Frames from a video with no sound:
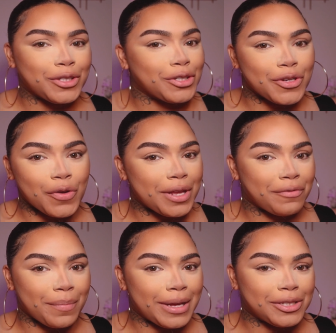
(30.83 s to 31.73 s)
There's no need
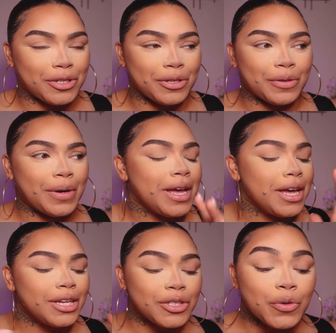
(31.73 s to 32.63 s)
for me to
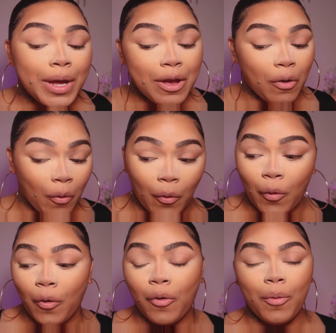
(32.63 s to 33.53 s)
do a
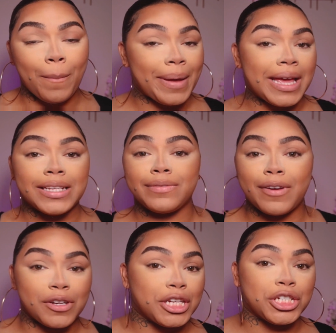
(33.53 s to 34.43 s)
whole base
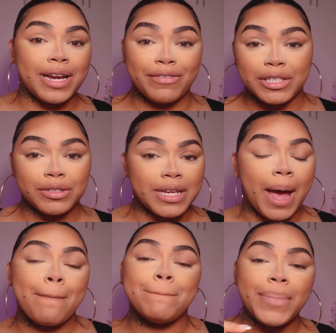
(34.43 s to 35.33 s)
foundation every single
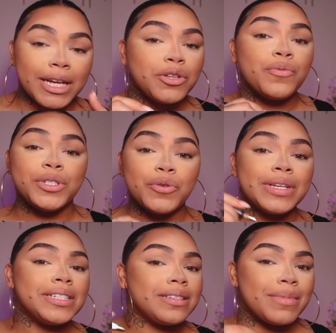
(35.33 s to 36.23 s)
time, but you do
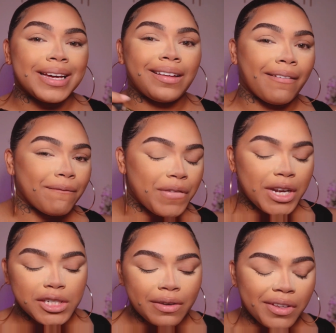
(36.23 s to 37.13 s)
get to see me kind of like
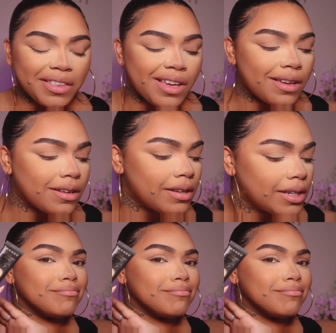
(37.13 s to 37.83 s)
finish everything.